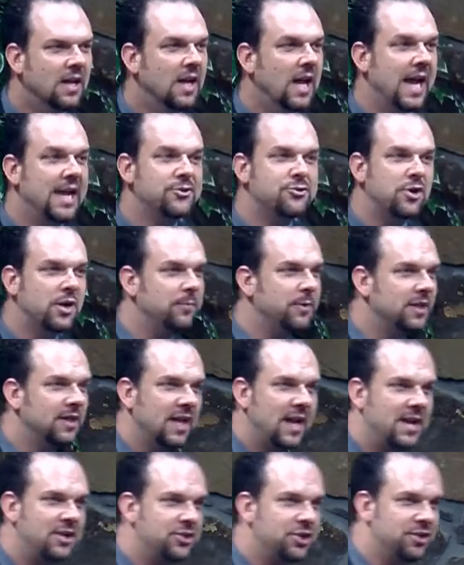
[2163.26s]
Hey,
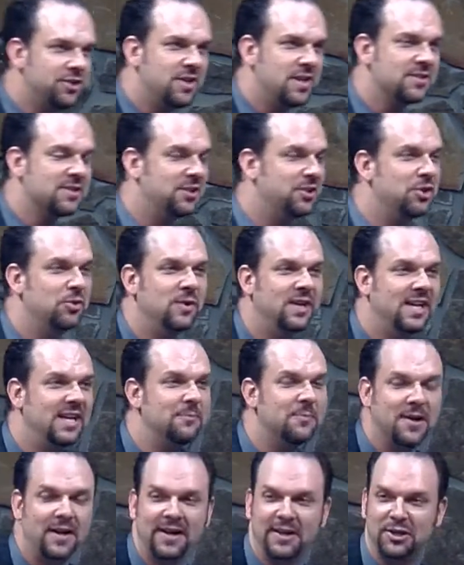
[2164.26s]
tribulation doesn't do
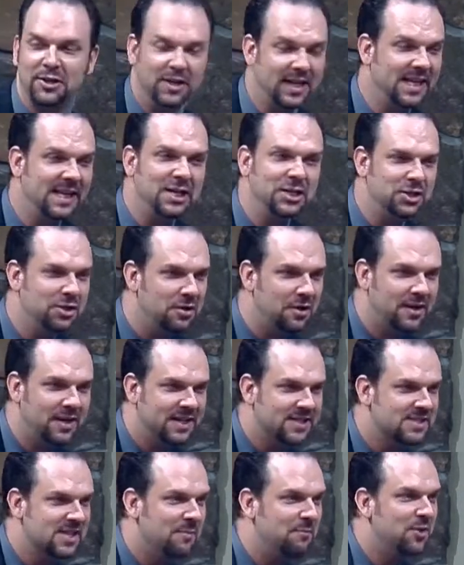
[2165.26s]
anybody any good
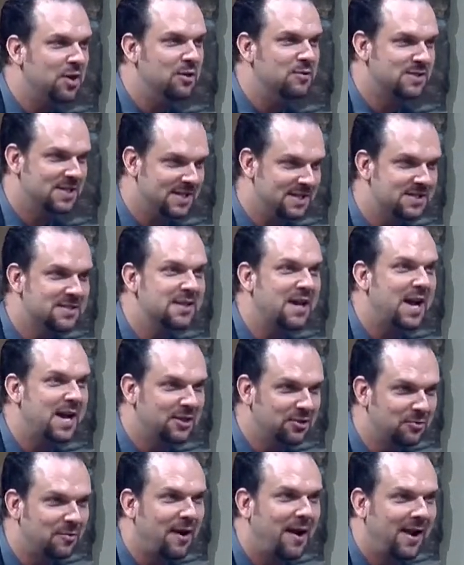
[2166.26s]
except those
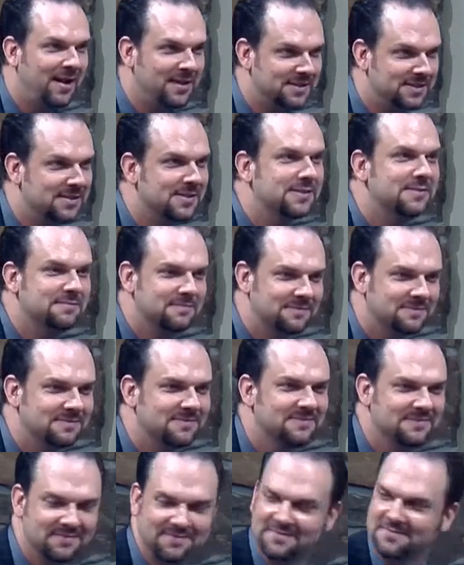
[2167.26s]
inside Christ.
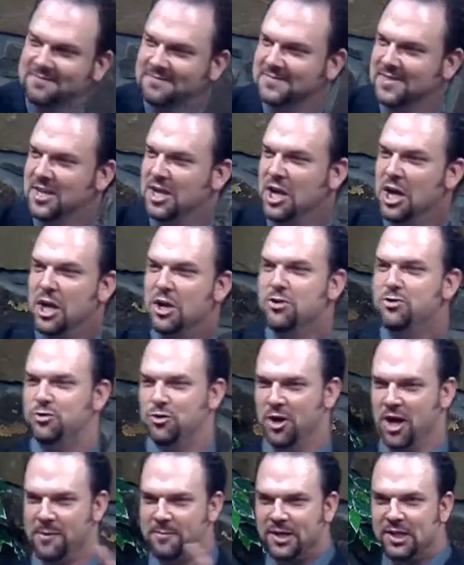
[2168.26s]

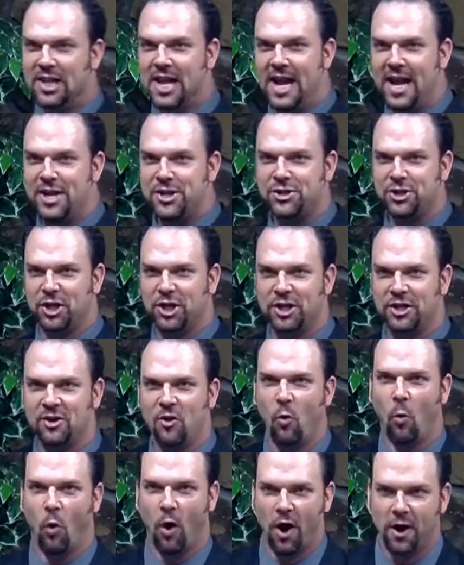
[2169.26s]

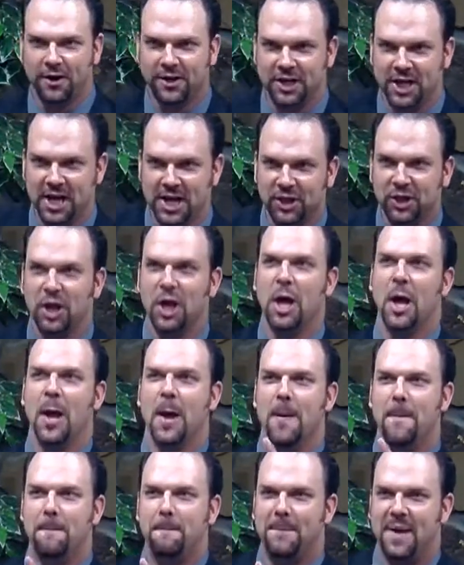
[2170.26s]
Tribulation worketh
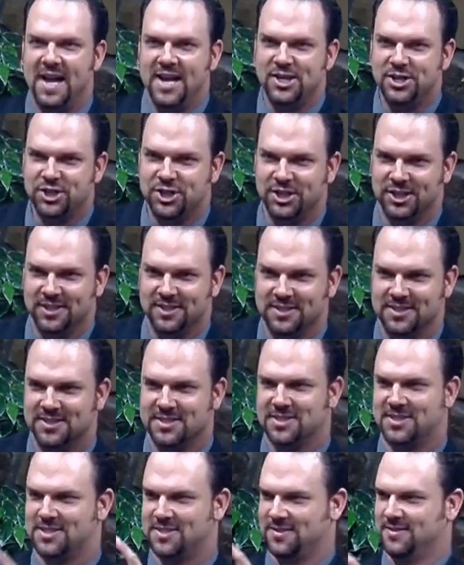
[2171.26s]

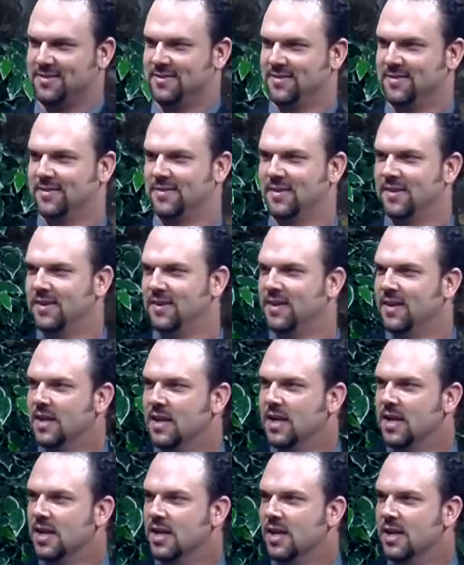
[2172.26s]
patience.
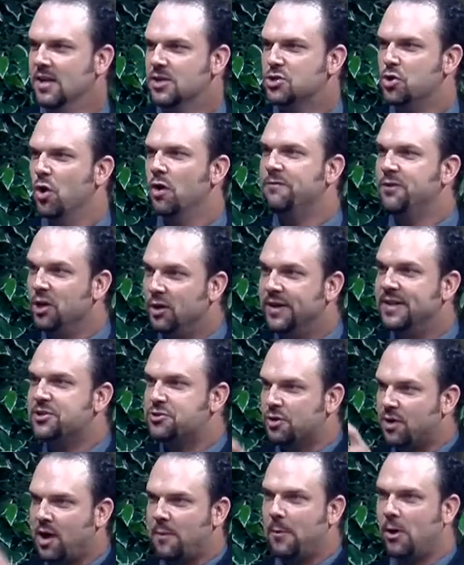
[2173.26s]
So if you're in
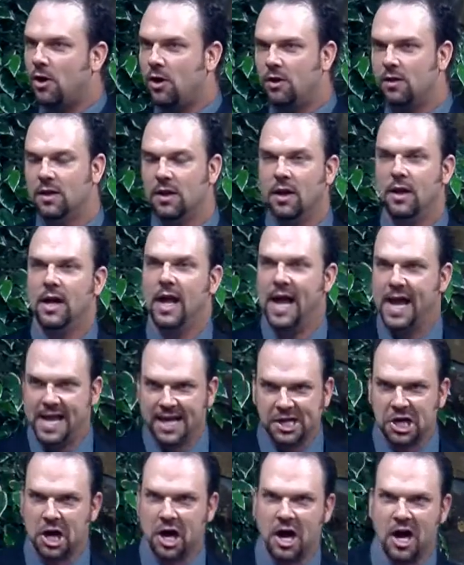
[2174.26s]
trouble,
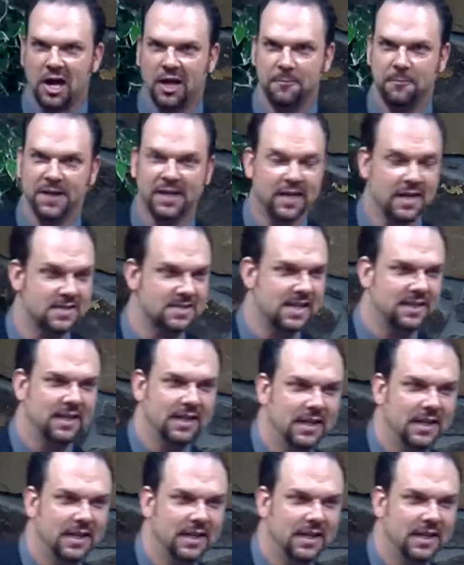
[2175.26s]
hang on because at